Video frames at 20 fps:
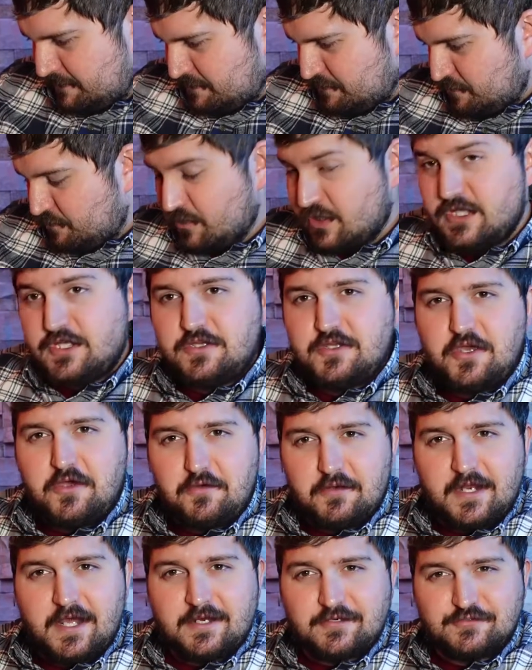When you
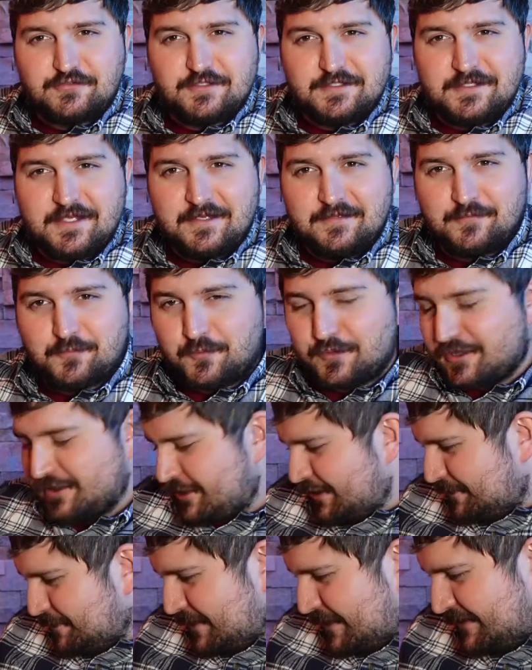know, it actually does work
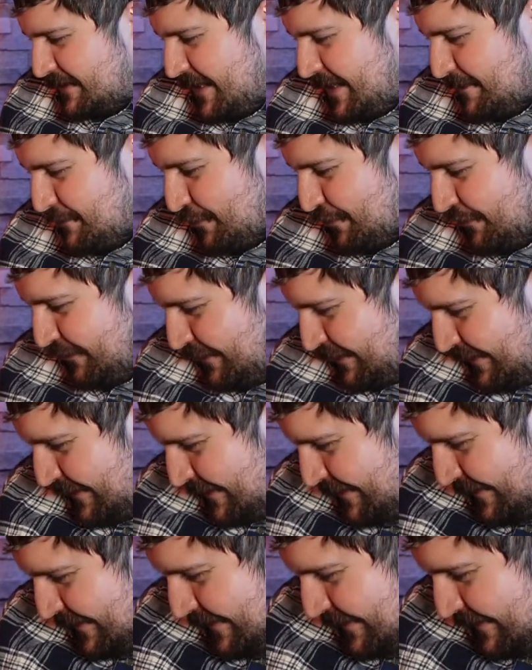on my table.
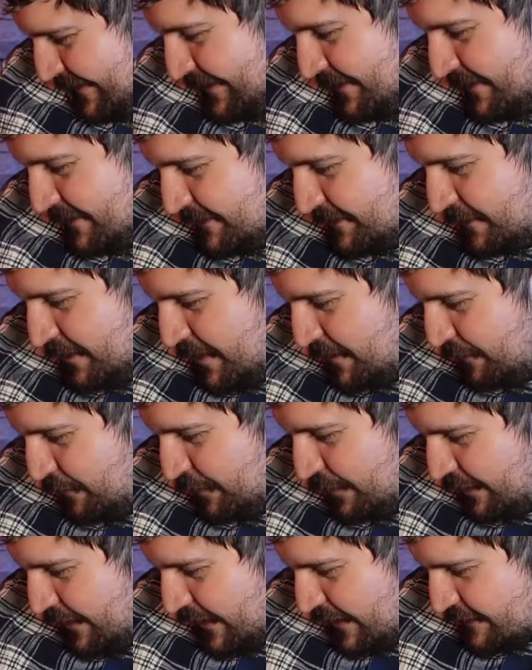It
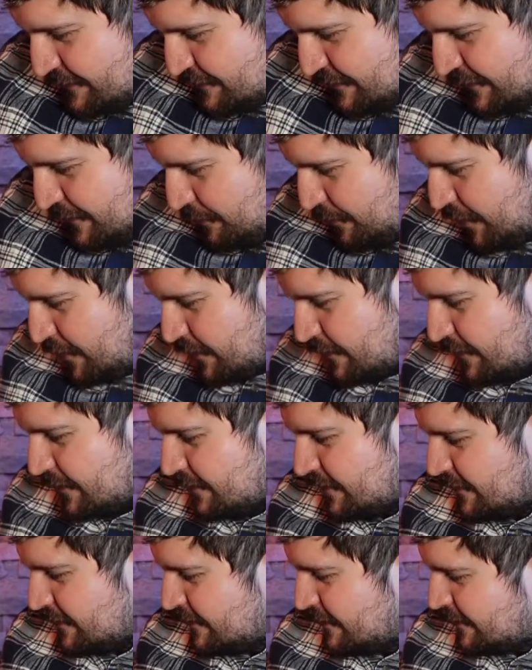will actually work.
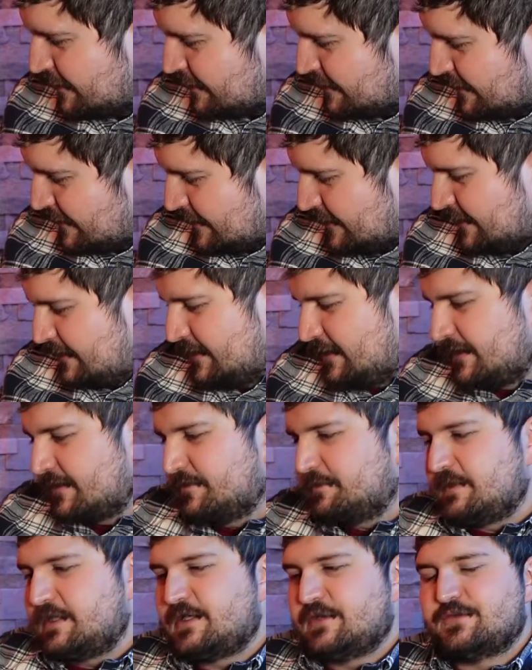
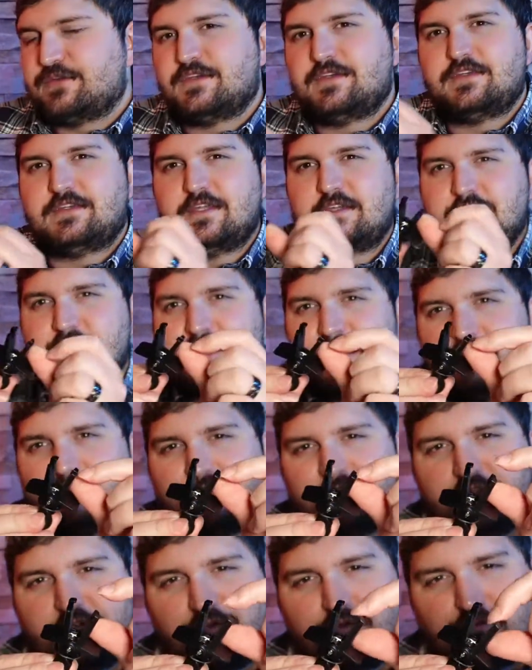It's because it does have
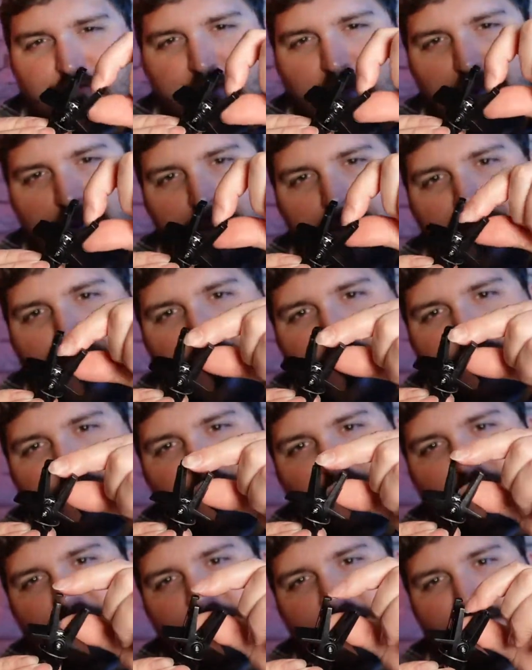little rubber pads
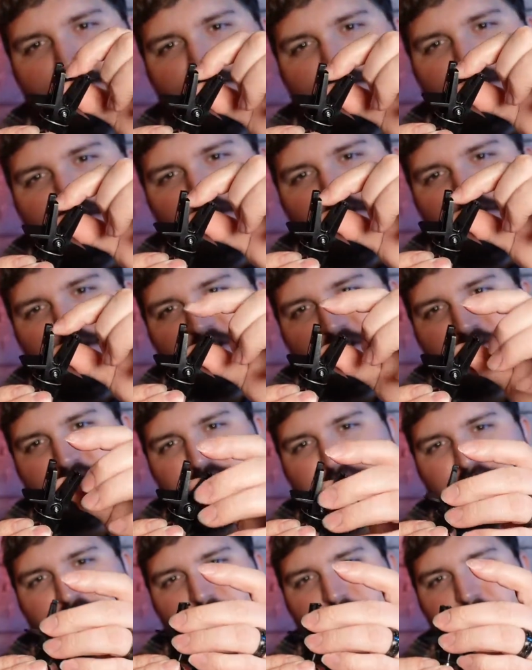on the interior,
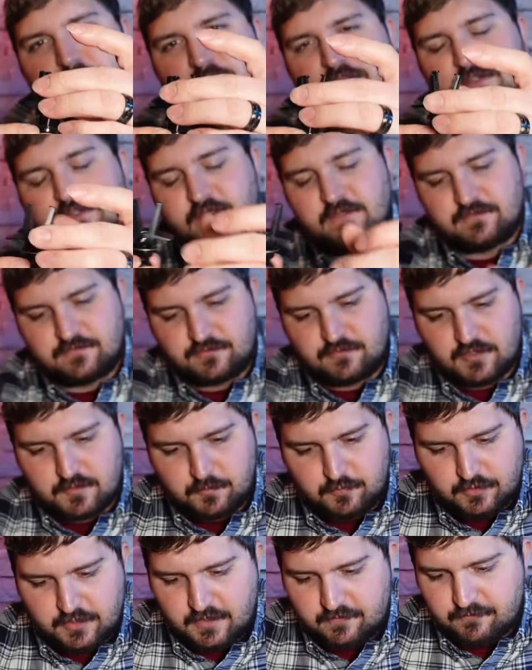so it does
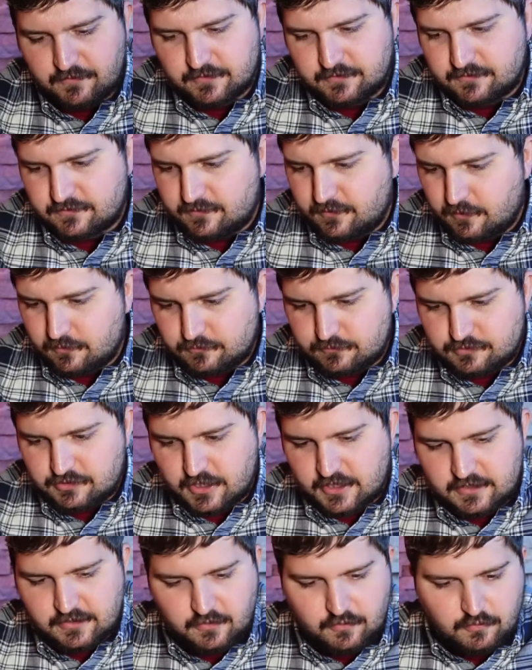grip whatever it's
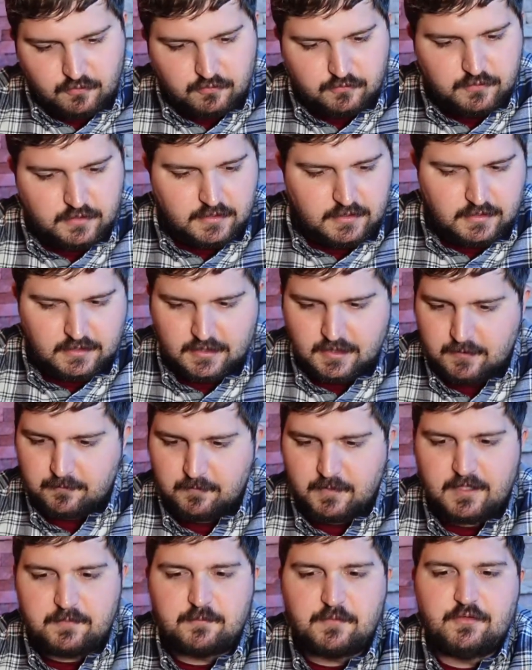trying to hold.
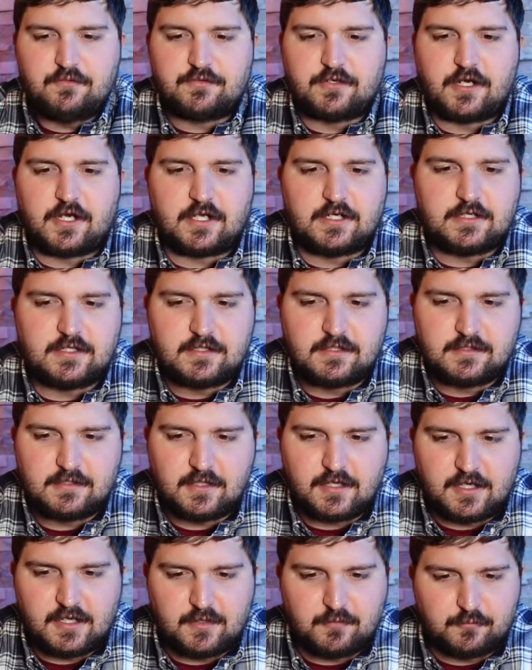But moving on,
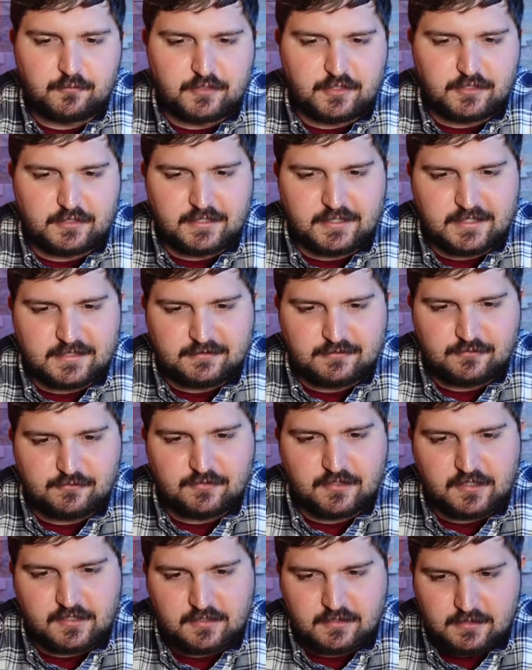we're going to get to
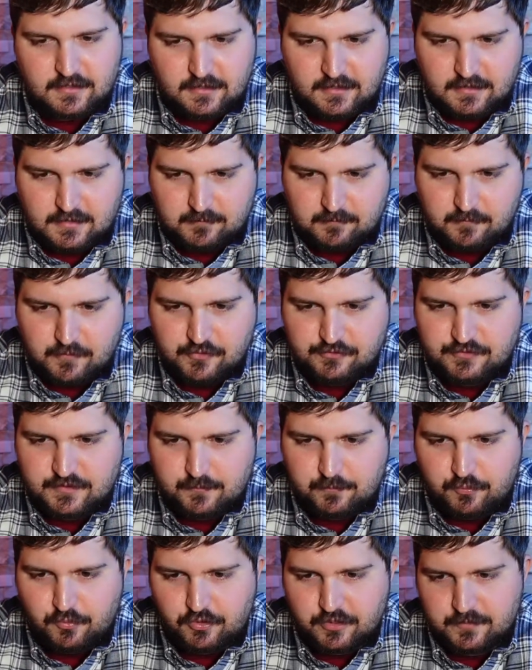the most
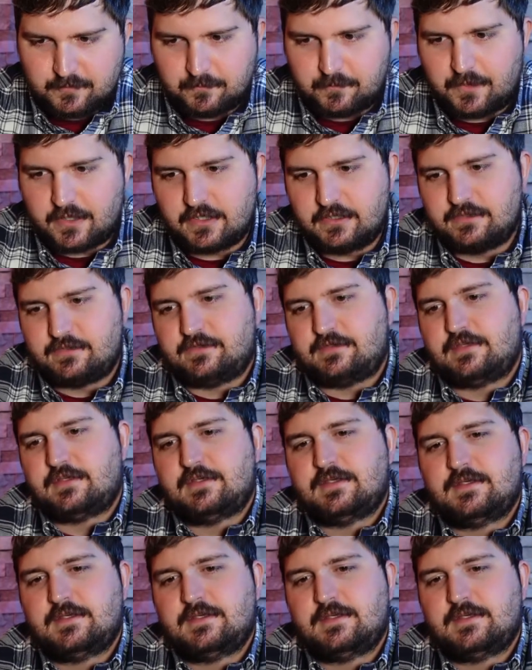important parts,